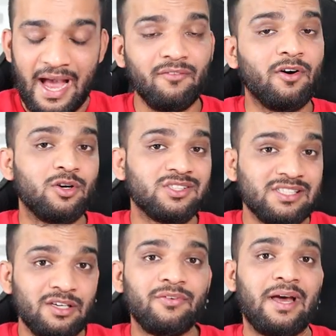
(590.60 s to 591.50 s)
have our
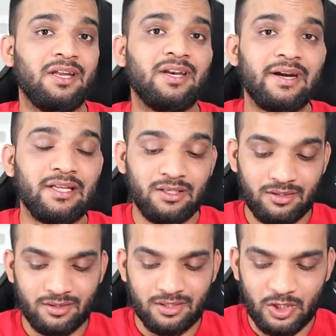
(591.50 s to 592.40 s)
sieve array ready.
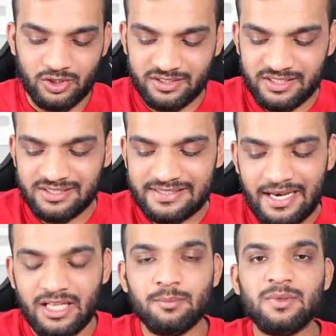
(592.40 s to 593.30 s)
Now this is
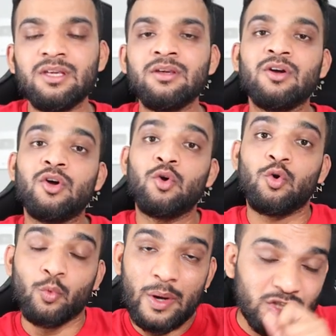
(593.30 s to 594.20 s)
telling me
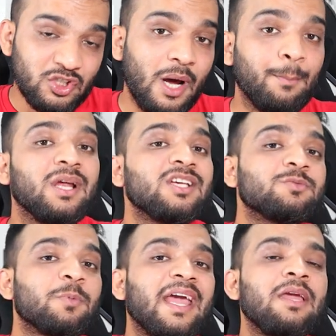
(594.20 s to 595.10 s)
which number
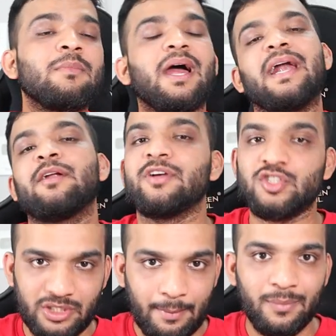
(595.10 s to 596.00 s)
is prime and
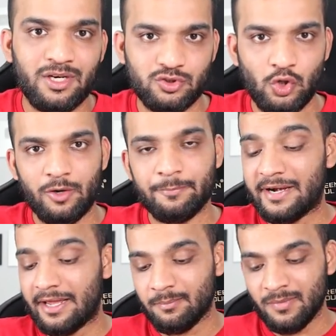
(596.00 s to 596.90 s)
which number is not
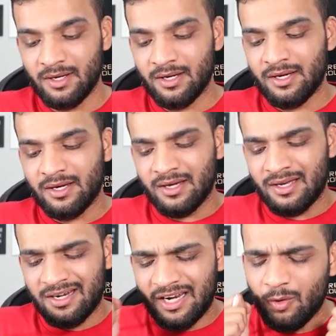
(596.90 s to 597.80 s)
prime.
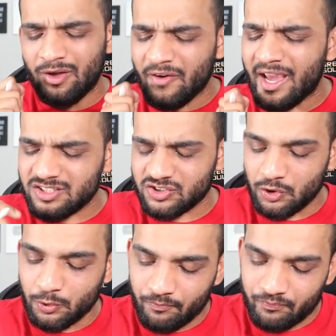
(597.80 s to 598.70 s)
Now if I
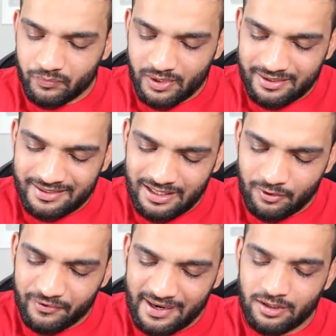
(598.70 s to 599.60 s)
ask you,
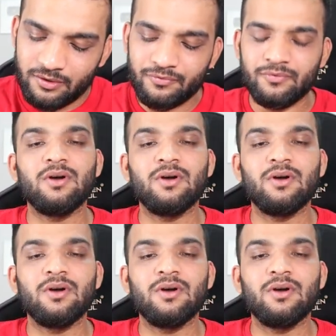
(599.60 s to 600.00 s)
till 5,